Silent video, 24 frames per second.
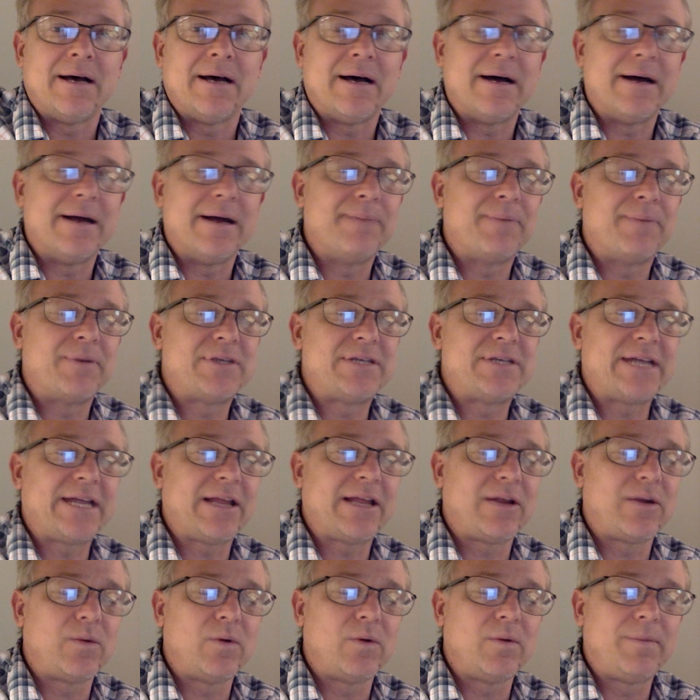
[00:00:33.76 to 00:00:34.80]
In
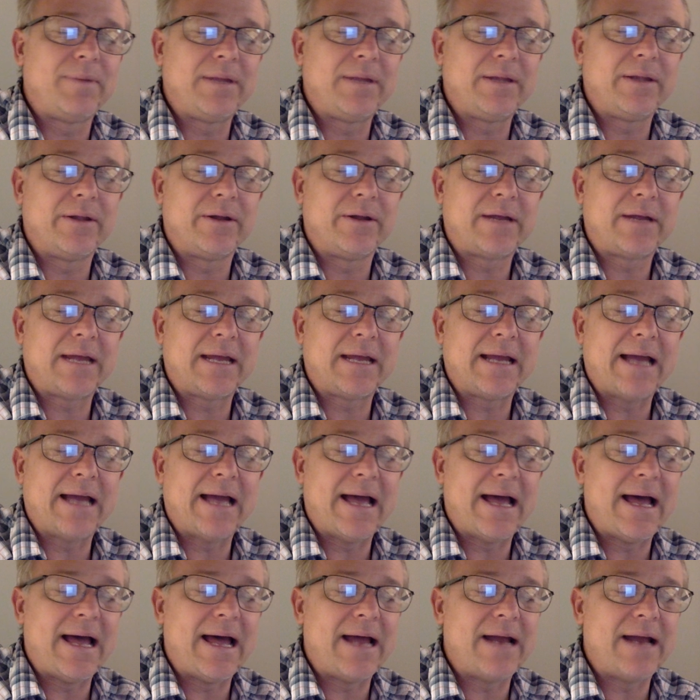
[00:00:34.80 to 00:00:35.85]
particular, we'll be looking
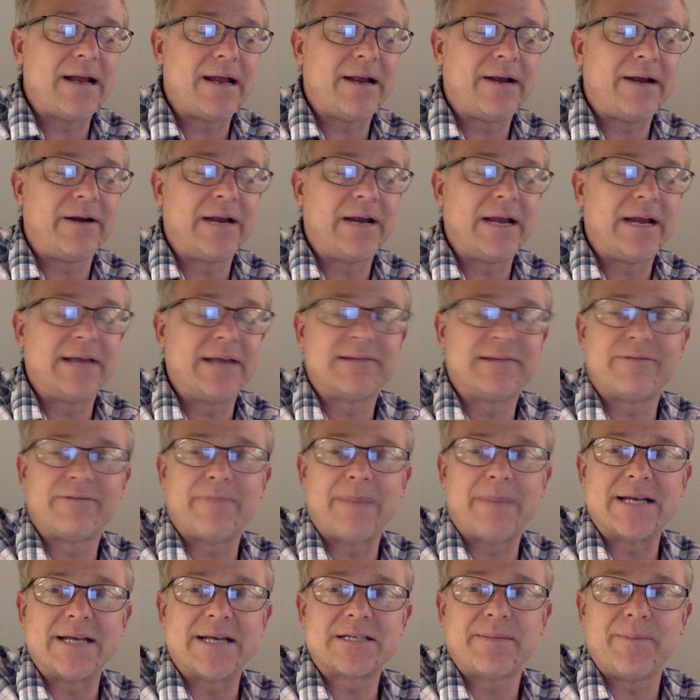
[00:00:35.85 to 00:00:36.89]
at areas of
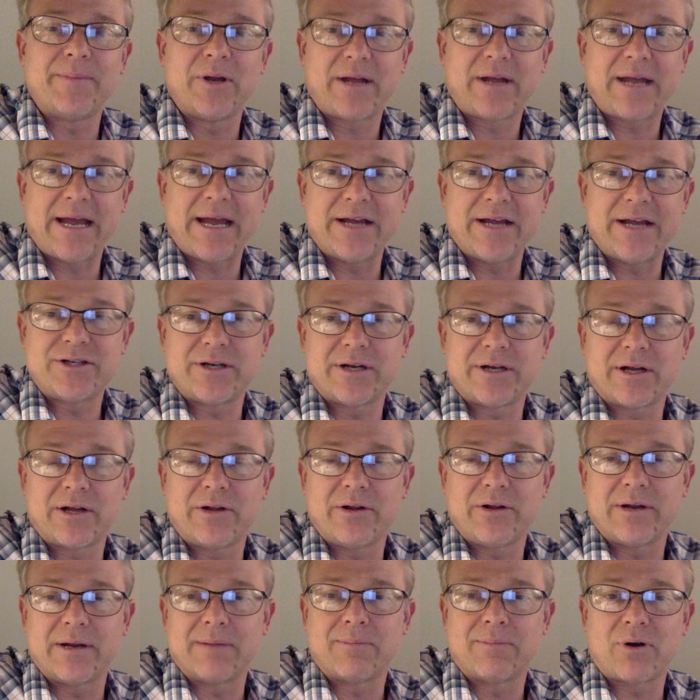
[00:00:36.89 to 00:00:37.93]
mass communication,
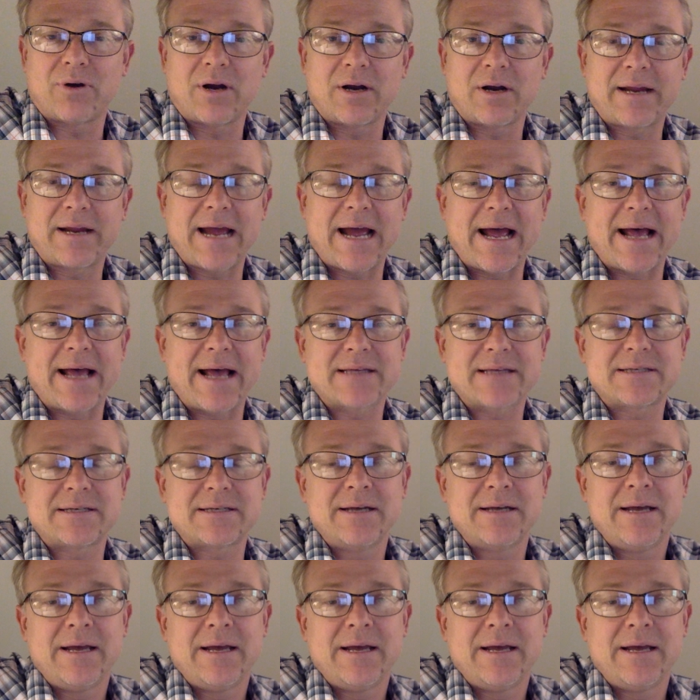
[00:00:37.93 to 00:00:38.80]
including broadcast